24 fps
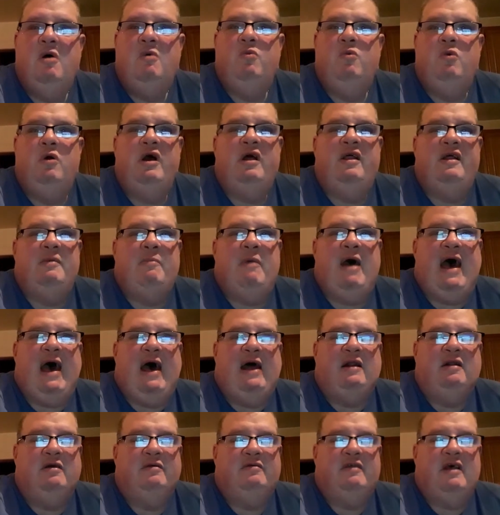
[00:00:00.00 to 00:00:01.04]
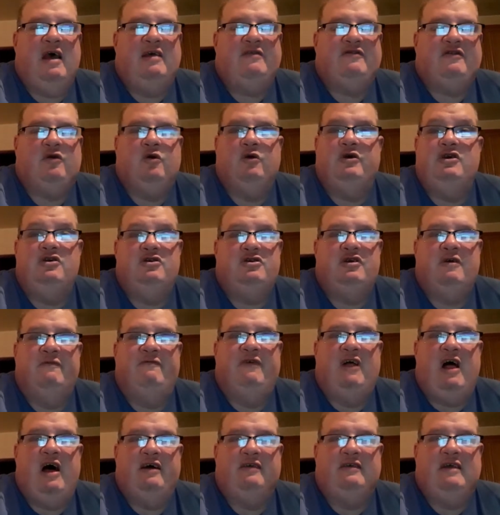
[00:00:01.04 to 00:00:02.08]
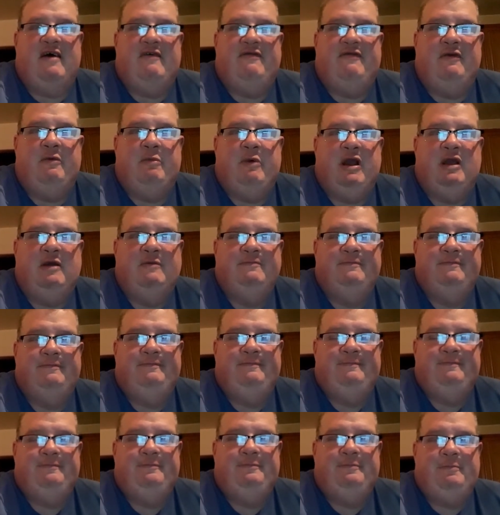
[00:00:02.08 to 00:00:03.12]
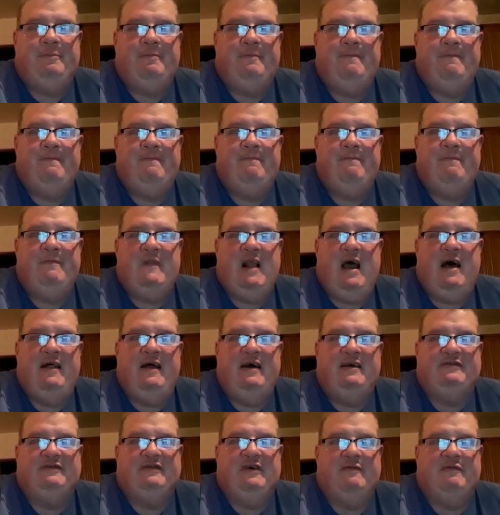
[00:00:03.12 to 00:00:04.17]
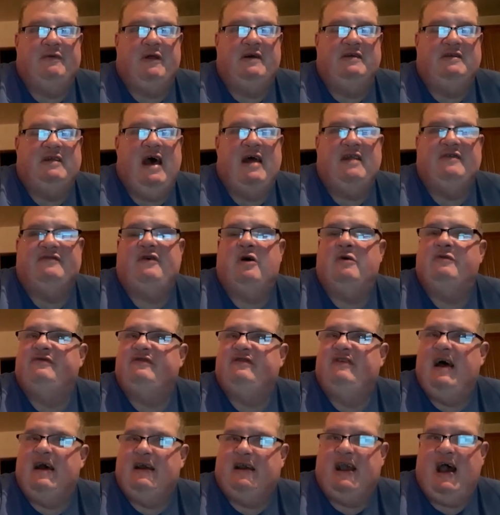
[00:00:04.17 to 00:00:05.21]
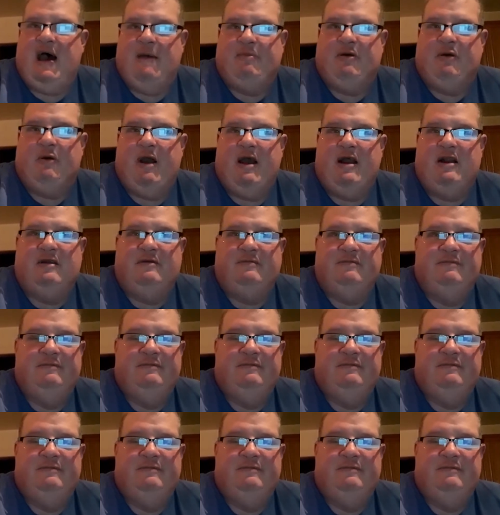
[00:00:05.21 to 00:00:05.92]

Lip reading: Really, Matt? That's cool. You should vlog that for me. I like stuff like that, as long as it's not copyrighted.